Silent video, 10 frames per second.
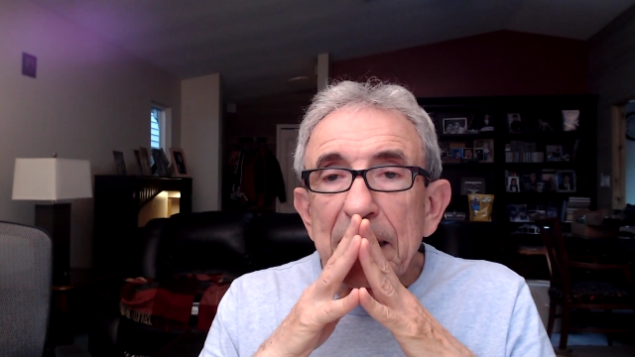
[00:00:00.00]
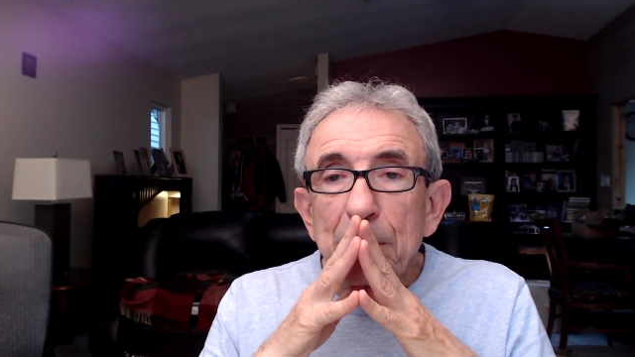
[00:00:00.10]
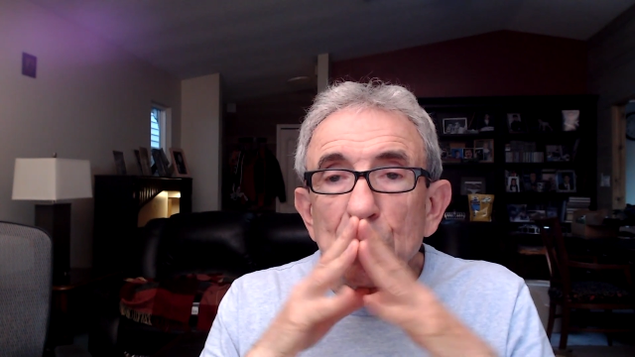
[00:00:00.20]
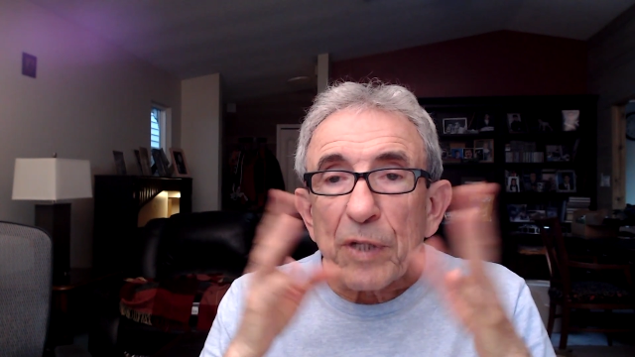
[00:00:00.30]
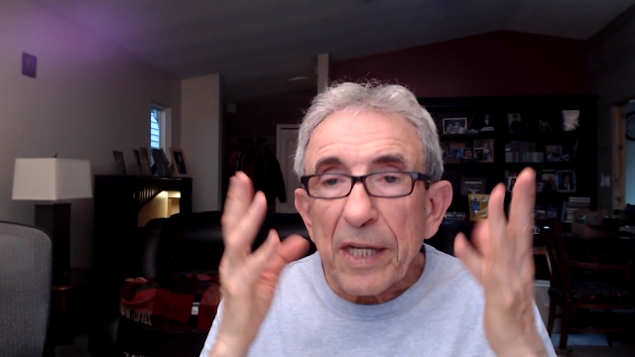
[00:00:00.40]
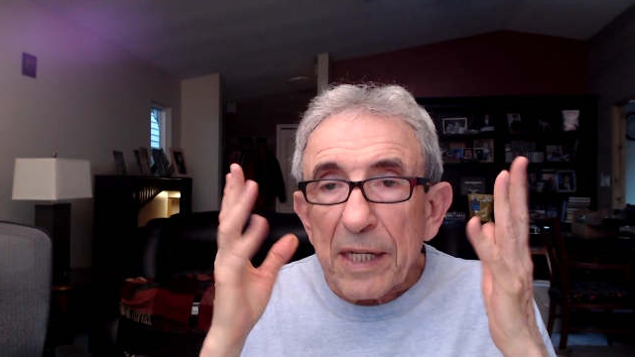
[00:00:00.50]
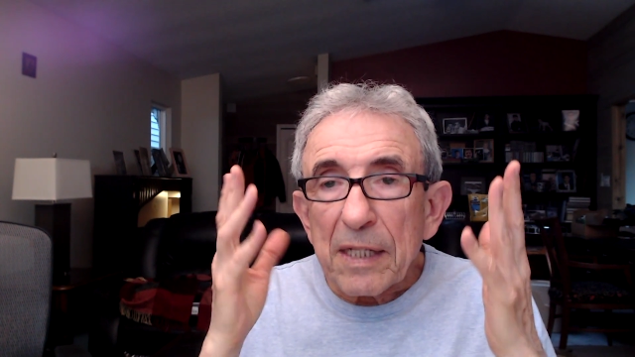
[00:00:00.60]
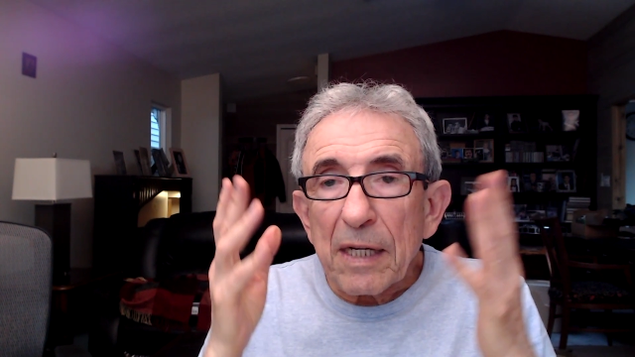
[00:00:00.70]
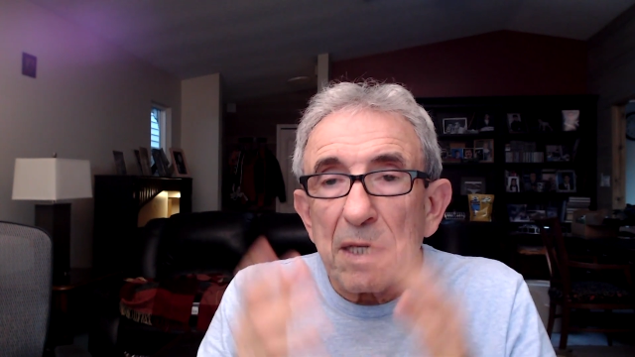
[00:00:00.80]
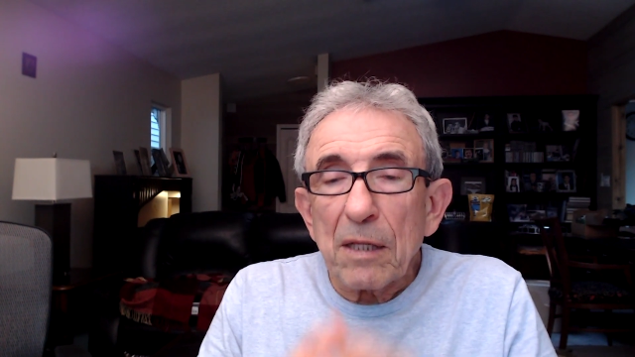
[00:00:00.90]
came to
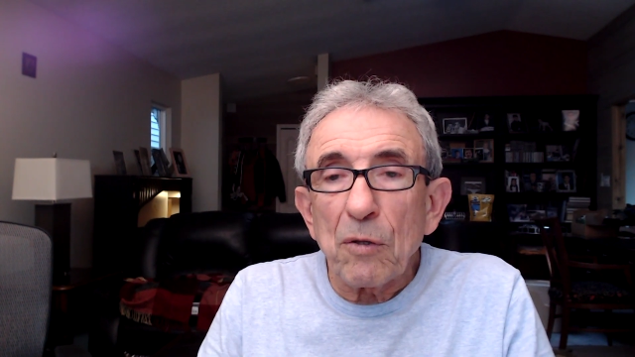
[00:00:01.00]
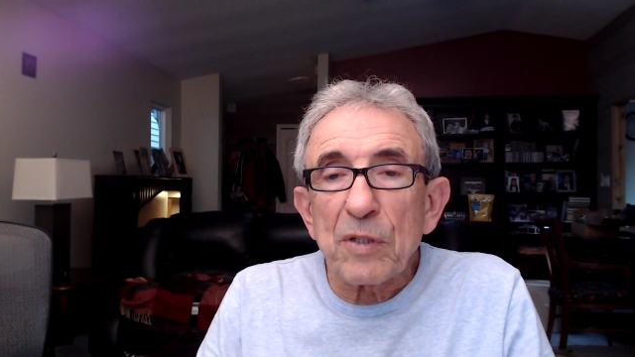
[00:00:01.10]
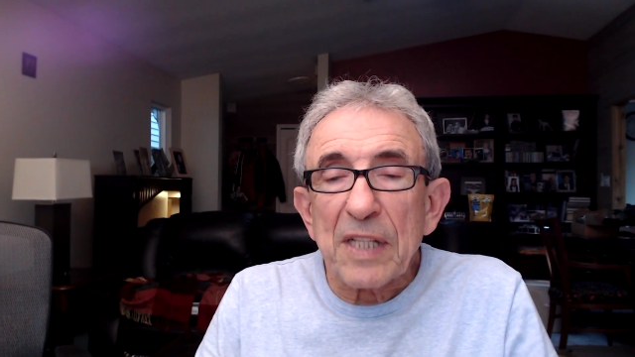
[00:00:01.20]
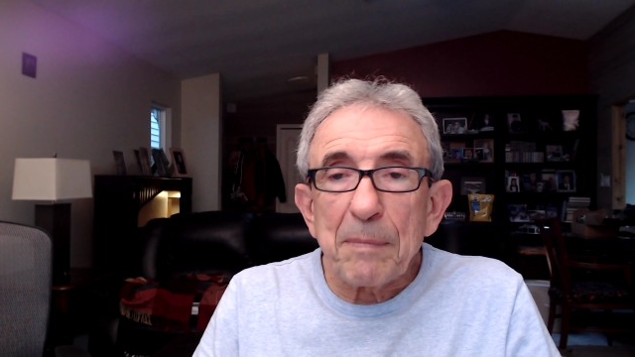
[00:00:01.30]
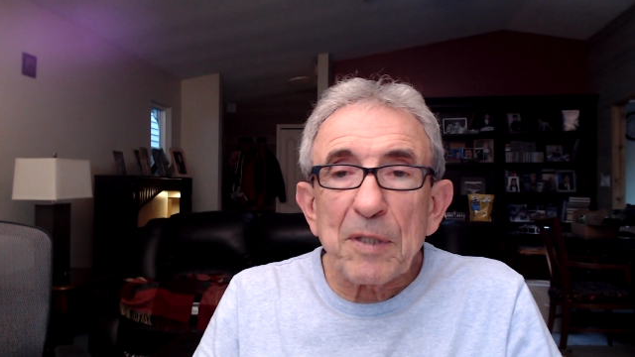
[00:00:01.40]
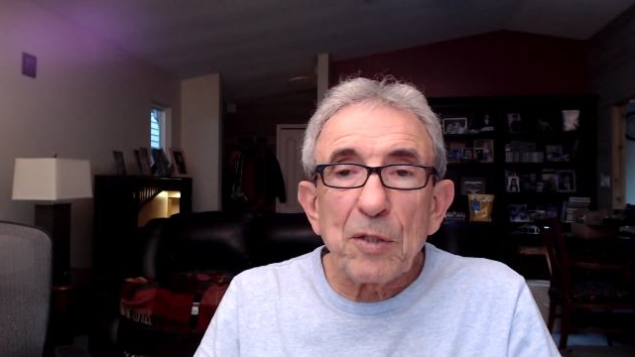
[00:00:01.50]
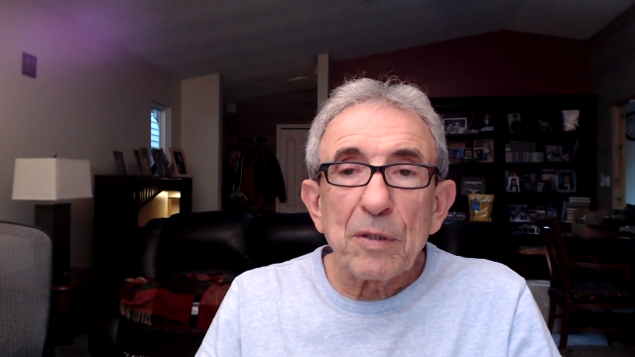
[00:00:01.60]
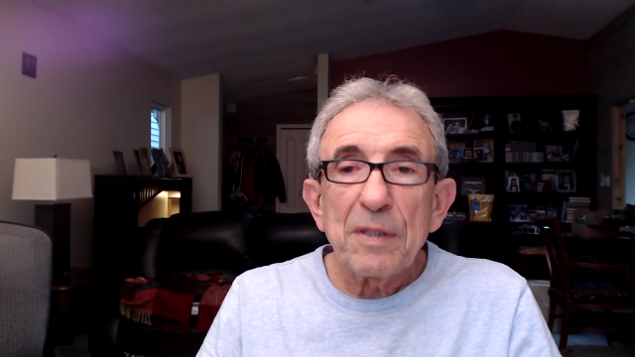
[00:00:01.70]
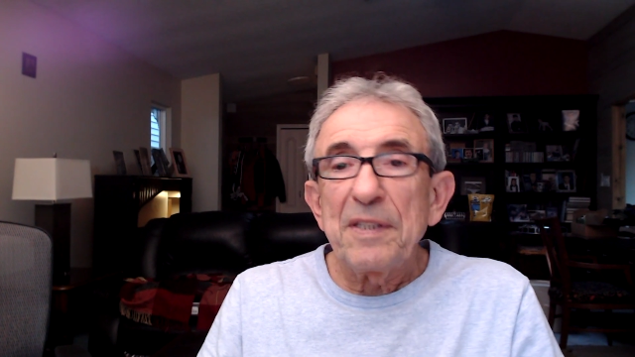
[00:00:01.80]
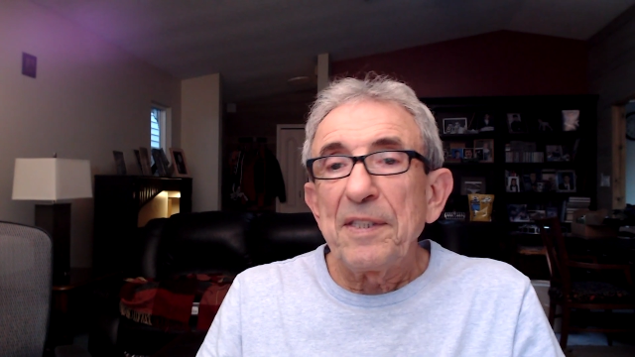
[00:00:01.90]
Canada a long time
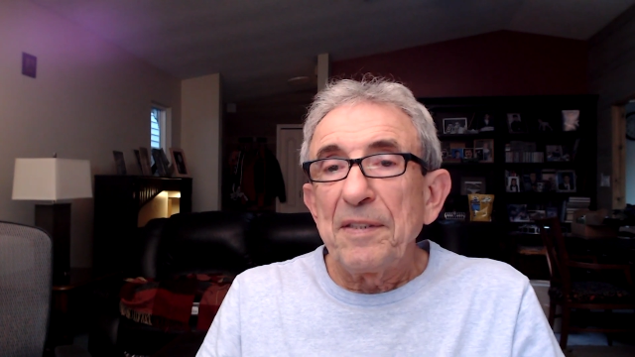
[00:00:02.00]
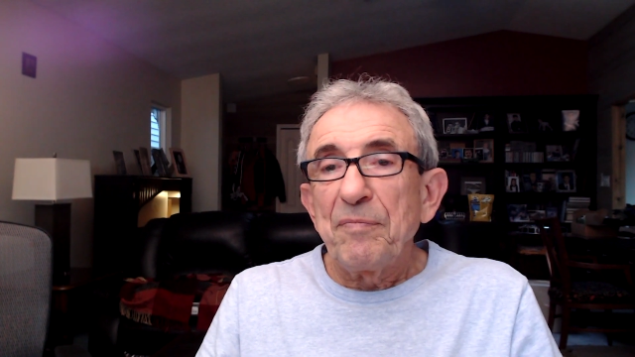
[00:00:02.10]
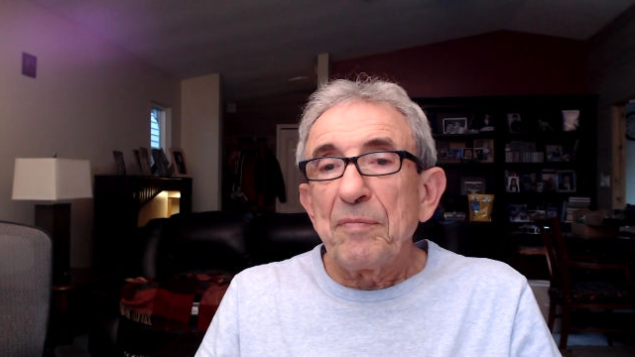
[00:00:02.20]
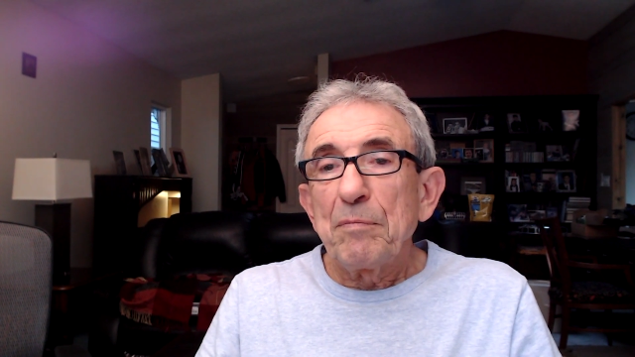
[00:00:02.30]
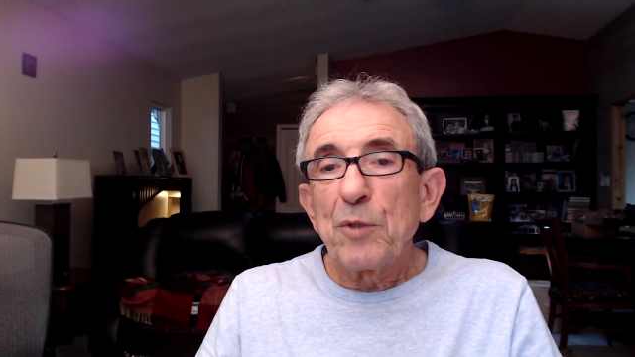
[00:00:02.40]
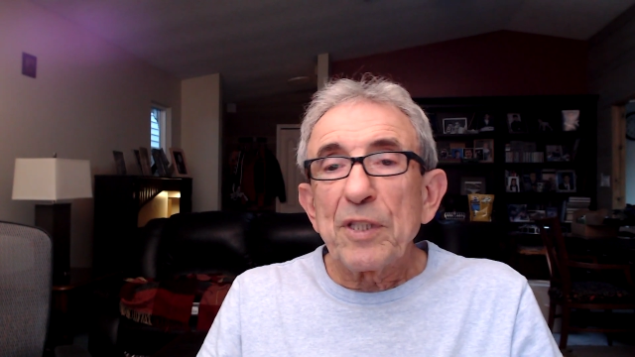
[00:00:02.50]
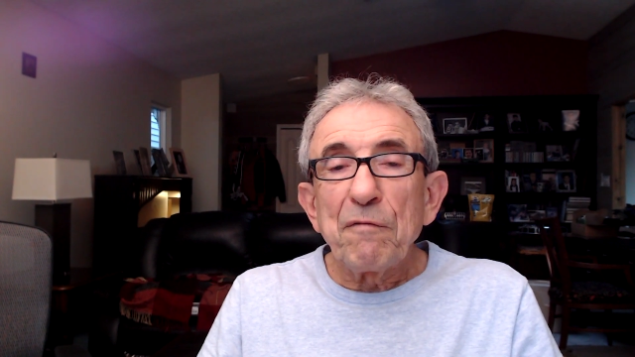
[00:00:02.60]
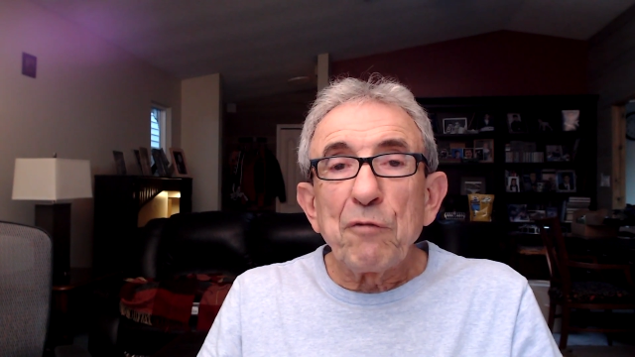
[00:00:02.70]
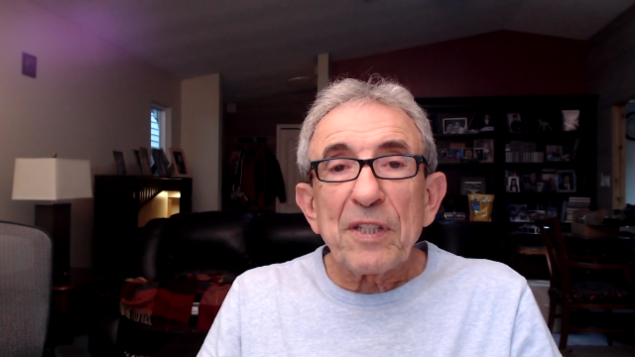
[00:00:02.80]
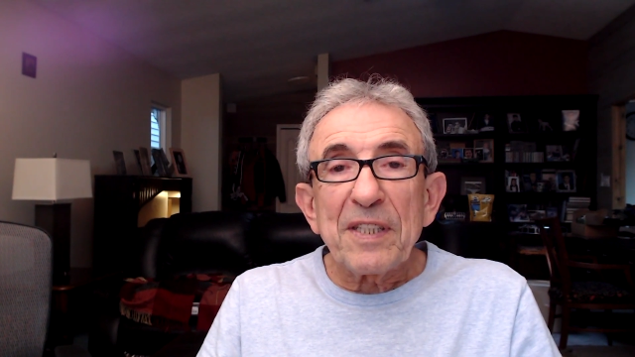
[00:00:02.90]
ago, more than
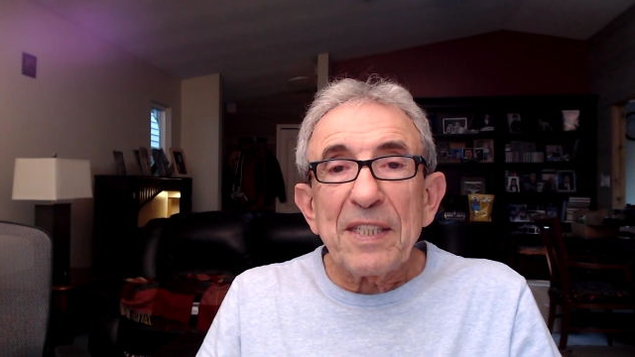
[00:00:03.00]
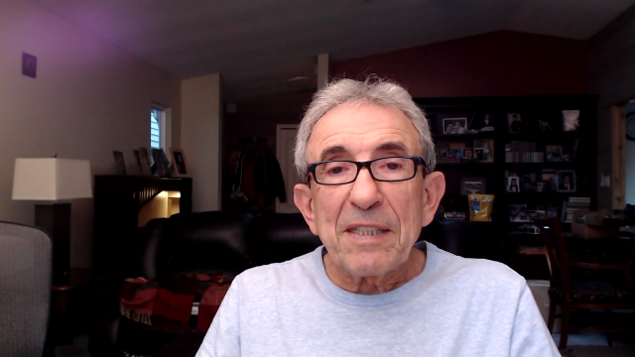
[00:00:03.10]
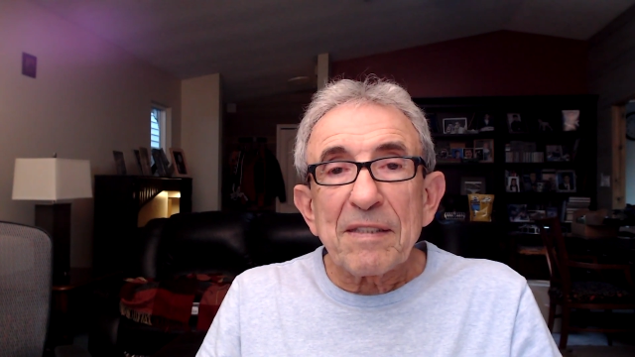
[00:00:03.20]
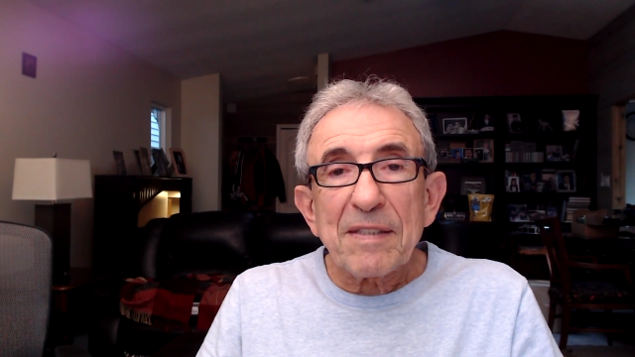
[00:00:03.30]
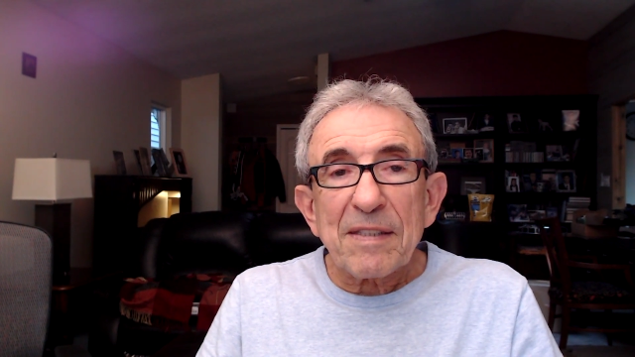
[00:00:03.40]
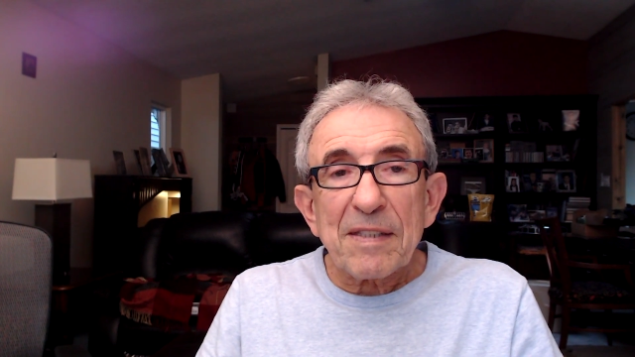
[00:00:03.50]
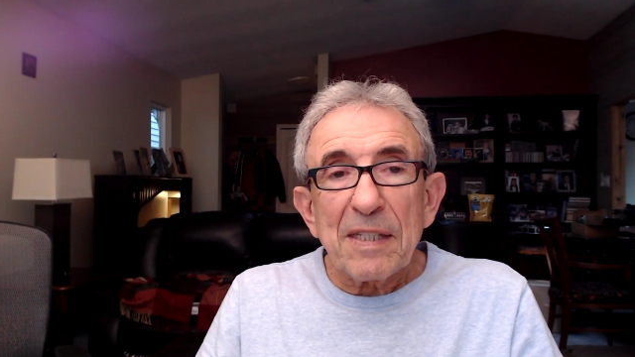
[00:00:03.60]
40 years.